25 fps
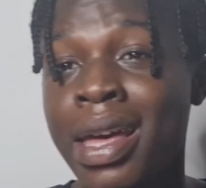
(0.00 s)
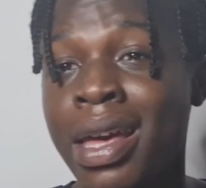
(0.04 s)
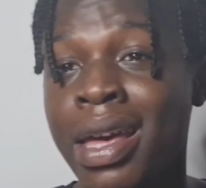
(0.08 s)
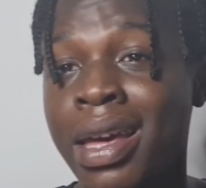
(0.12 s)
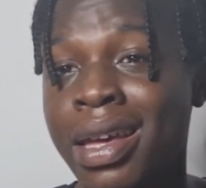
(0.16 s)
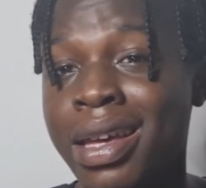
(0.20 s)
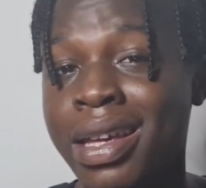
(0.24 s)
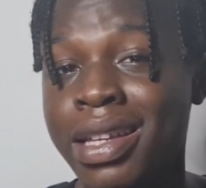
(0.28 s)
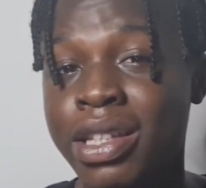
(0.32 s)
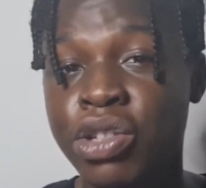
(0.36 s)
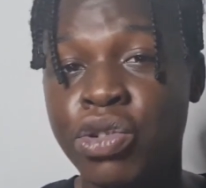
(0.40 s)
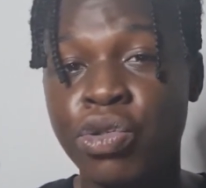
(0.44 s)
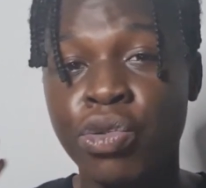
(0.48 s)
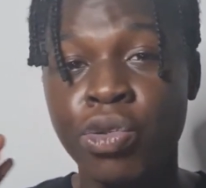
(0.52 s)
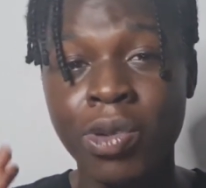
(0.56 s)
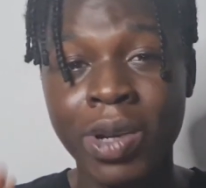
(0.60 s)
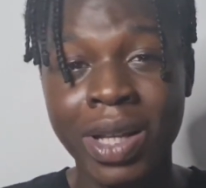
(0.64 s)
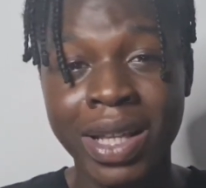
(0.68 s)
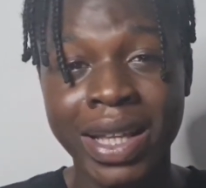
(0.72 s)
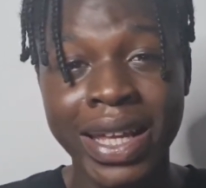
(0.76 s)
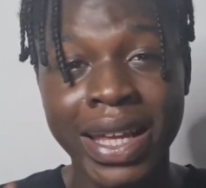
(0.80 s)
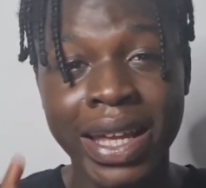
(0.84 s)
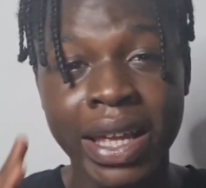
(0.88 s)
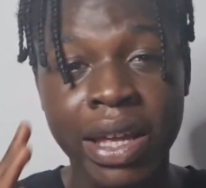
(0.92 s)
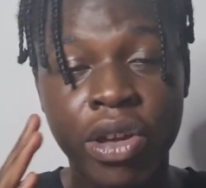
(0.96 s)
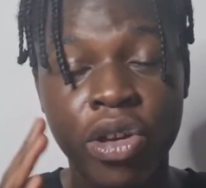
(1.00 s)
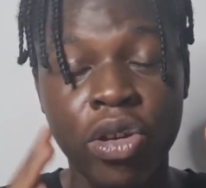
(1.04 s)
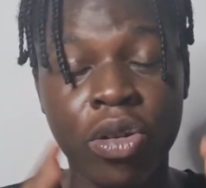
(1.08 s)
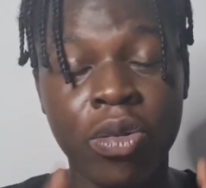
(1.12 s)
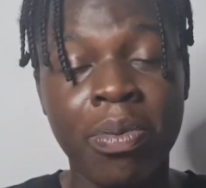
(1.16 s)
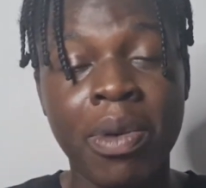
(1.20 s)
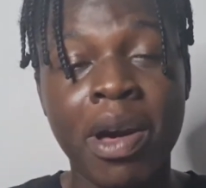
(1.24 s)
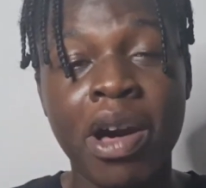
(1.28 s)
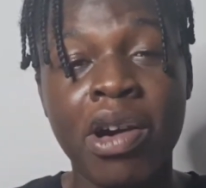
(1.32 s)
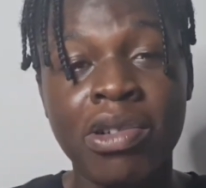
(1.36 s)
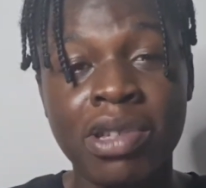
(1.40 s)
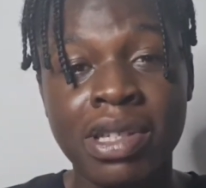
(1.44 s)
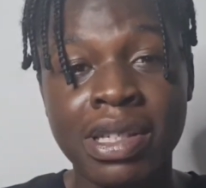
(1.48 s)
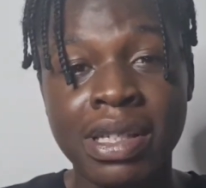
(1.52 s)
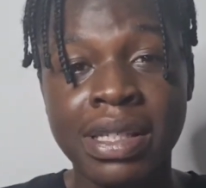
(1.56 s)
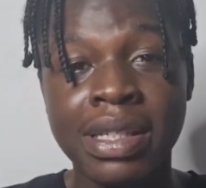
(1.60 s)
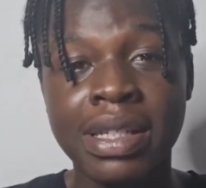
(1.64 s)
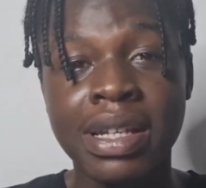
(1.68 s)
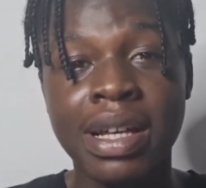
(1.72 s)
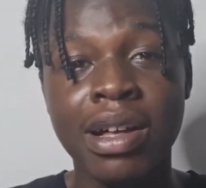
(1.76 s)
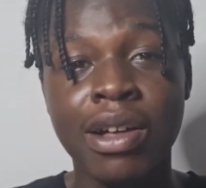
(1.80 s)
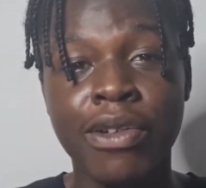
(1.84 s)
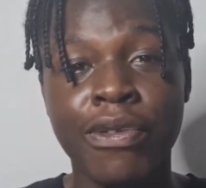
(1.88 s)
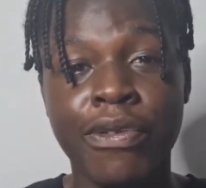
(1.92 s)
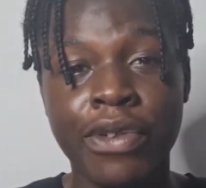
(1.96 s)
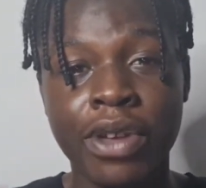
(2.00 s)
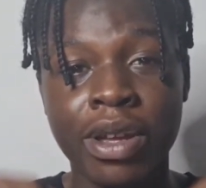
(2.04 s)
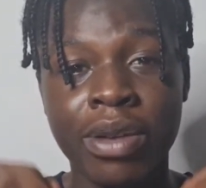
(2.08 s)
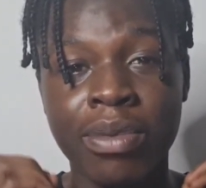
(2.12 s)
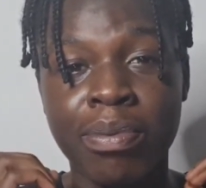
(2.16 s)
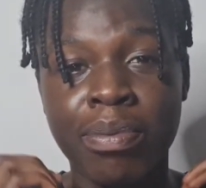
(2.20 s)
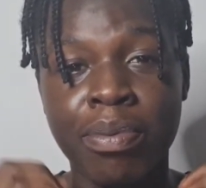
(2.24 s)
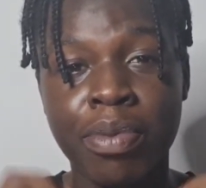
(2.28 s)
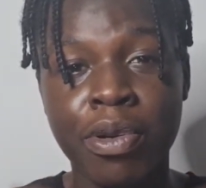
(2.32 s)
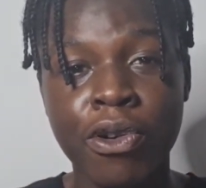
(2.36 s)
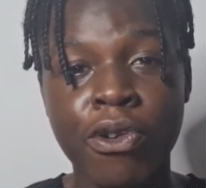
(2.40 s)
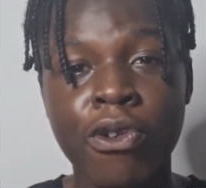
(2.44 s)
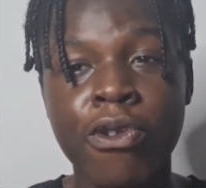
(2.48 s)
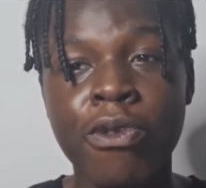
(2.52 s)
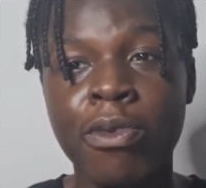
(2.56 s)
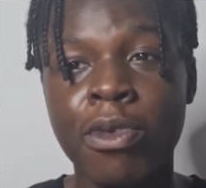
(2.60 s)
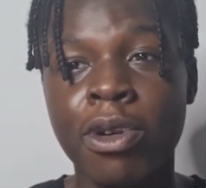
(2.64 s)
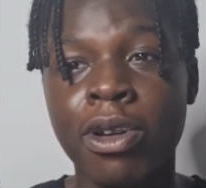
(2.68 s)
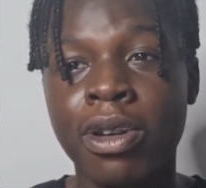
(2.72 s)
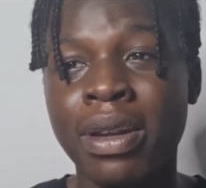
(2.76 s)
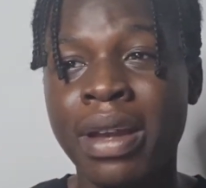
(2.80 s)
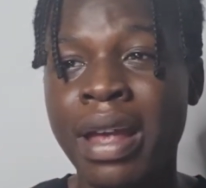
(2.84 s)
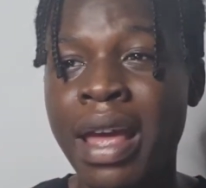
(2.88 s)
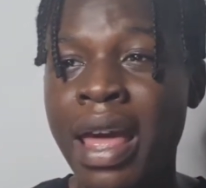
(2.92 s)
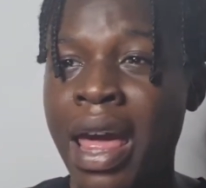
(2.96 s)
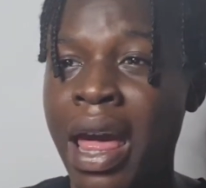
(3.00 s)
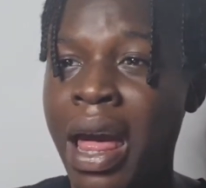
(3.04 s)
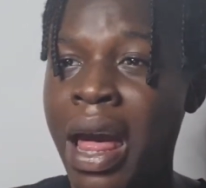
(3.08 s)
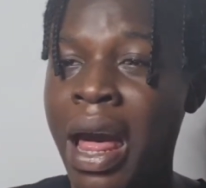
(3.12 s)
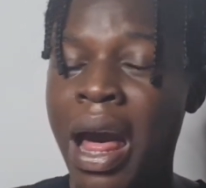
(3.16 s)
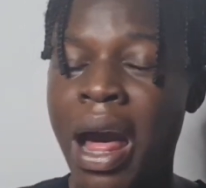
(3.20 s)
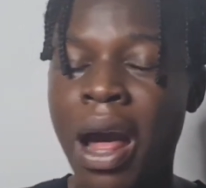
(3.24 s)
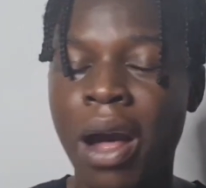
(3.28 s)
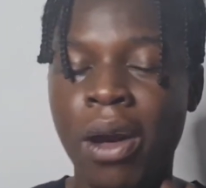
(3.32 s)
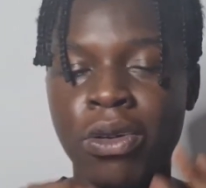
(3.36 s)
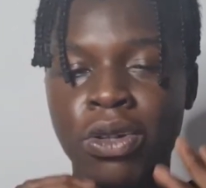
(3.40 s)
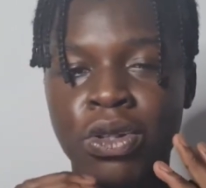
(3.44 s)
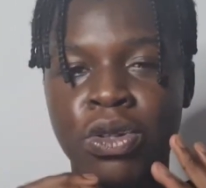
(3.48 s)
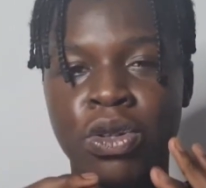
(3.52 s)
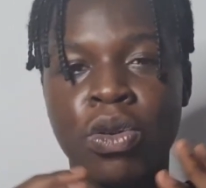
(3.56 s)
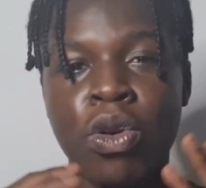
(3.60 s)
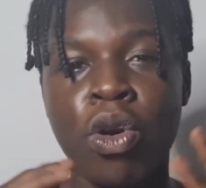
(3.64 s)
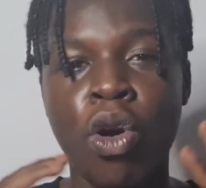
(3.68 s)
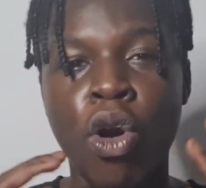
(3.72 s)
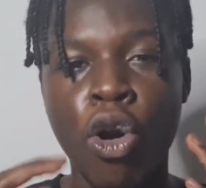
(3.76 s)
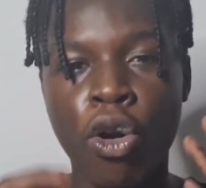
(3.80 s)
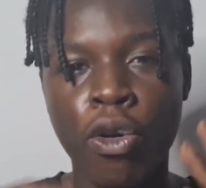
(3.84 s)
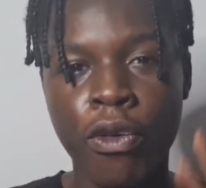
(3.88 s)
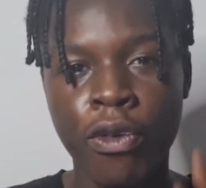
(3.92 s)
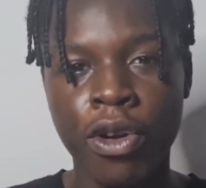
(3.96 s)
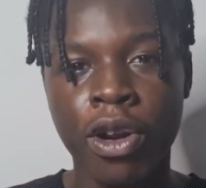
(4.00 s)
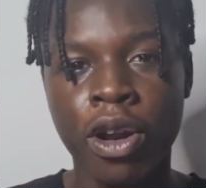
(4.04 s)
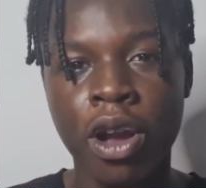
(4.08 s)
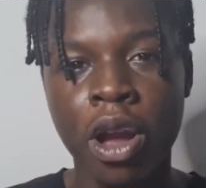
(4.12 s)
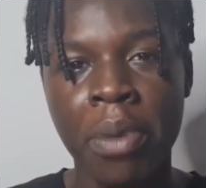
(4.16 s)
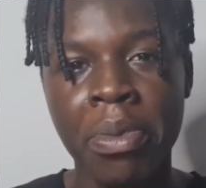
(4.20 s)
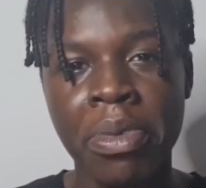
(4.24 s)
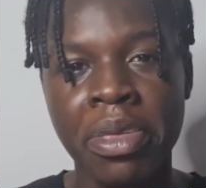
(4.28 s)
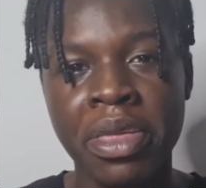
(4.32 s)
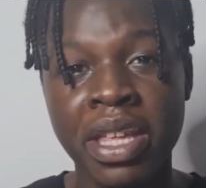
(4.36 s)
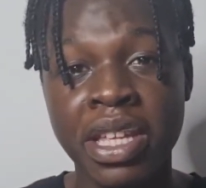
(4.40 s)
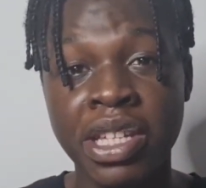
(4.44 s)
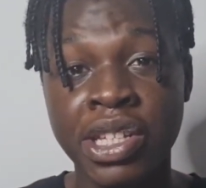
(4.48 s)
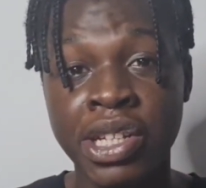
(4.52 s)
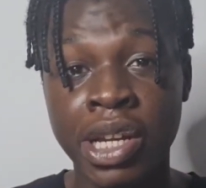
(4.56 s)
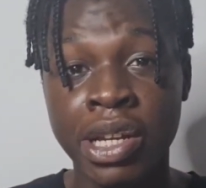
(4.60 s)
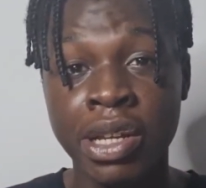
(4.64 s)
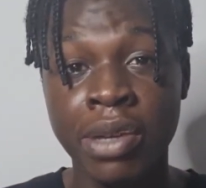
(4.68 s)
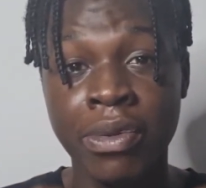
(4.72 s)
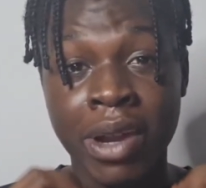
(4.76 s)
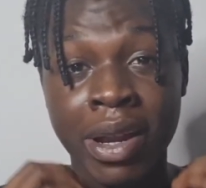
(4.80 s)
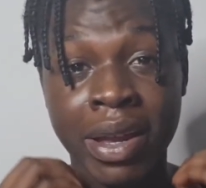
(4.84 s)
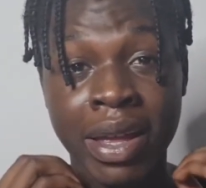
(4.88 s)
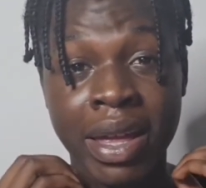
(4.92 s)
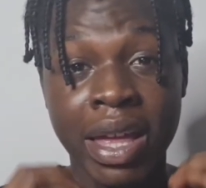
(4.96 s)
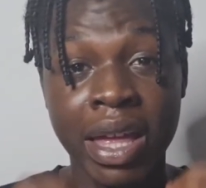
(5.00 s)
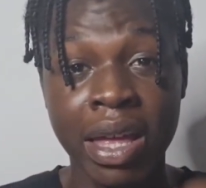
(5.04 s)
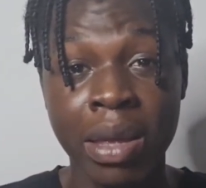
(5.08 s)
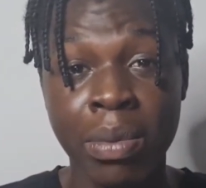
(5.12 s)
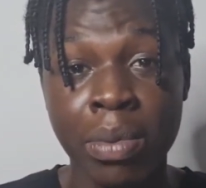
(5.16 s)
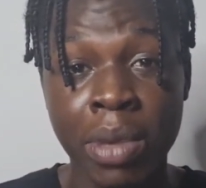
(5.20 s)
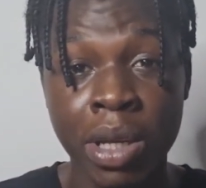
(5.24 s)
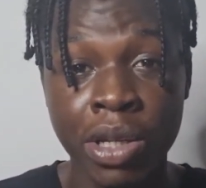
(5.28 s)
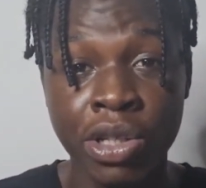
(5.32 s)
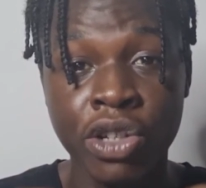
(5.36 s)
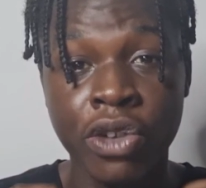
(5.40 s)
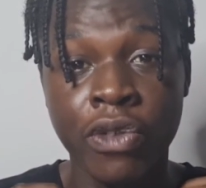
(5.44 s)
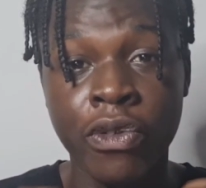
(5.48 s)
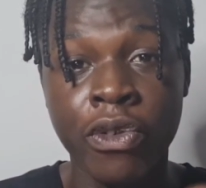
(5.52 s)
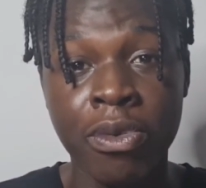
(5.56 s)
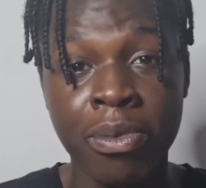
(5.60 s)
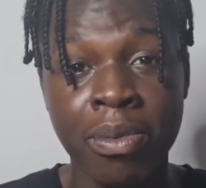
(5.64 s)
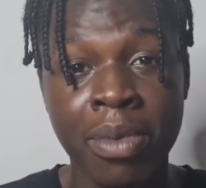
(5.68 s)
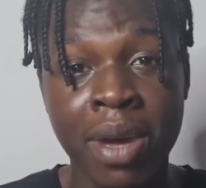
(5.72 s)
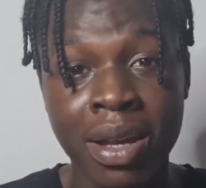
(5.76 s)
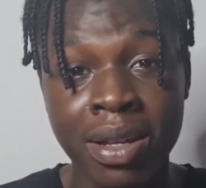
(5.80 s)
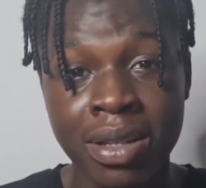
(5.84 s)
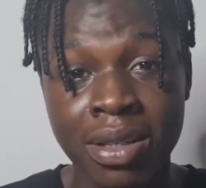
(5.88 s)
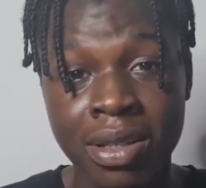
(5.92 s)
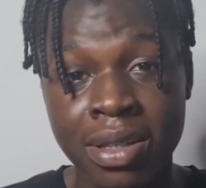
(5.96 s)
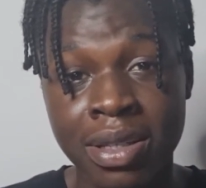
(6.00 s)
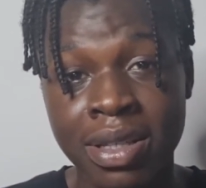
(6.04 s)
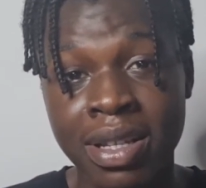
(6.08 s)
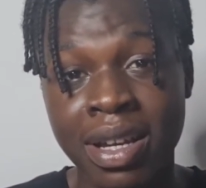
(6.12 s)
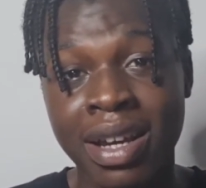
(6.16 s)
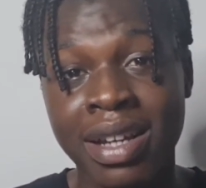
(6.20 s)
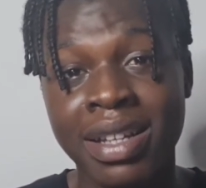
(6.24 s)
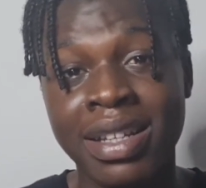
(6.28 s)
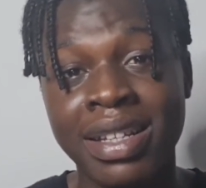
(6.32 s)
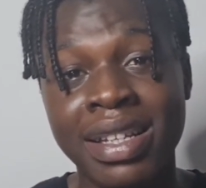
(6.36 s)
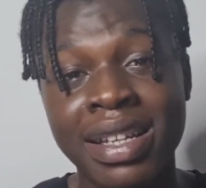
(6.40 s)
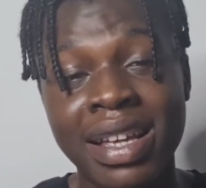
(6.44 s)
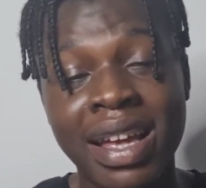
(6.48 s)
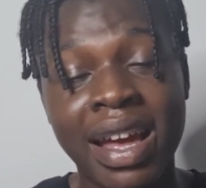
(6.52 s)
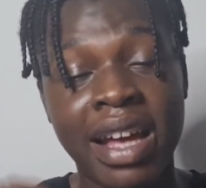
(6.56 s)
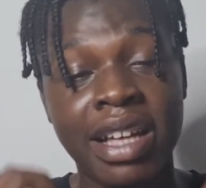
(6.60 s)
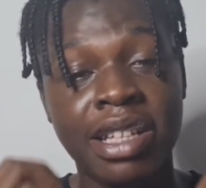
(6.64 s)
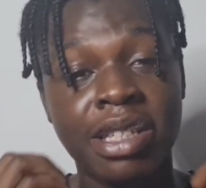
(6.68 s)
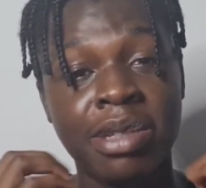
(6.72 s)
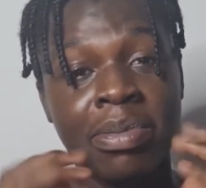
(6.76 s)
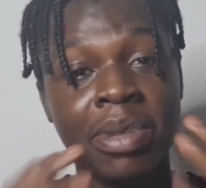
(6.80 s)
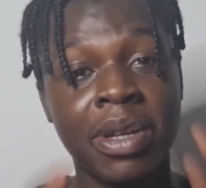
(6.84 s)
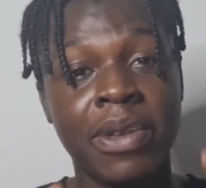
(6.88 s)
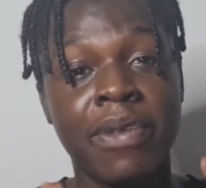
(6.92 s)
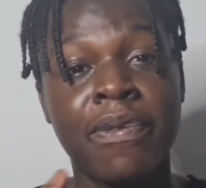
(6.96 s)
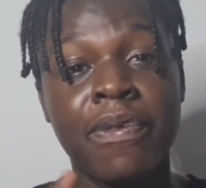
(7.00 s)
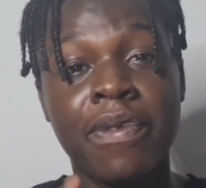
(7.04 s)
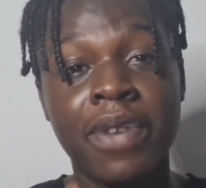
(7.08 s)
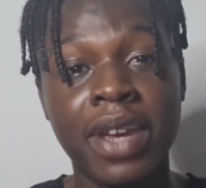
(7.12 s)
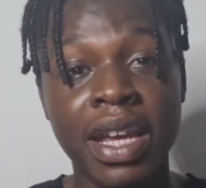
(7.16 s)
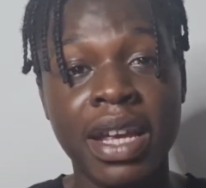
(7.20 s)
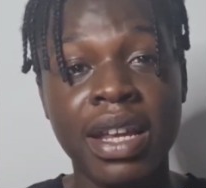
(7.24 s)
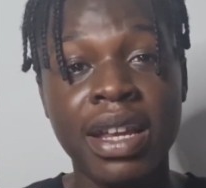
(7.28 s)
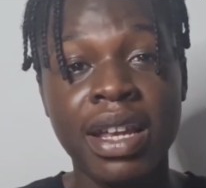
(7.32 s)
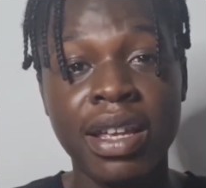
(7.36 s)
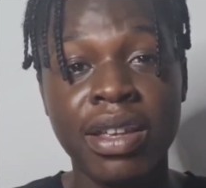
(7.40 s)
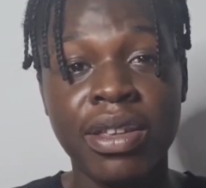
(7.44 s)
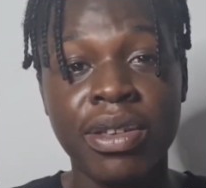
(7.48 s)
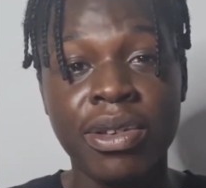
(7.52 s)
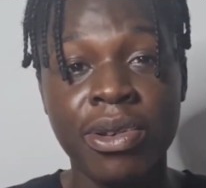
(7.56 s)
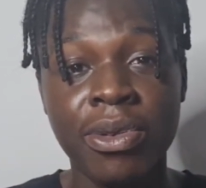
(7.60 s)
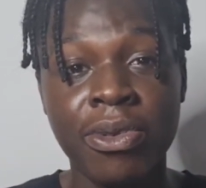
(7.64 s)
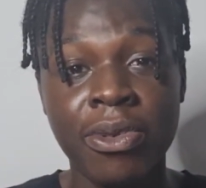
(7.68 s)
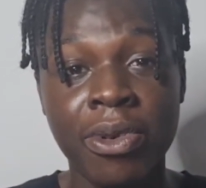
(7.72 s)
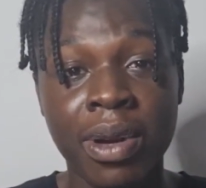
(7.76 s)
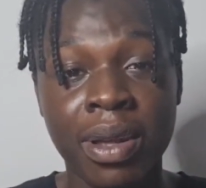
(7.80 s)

It's really about self-improvement, how to overcome the generic image of a man society has been feeding you.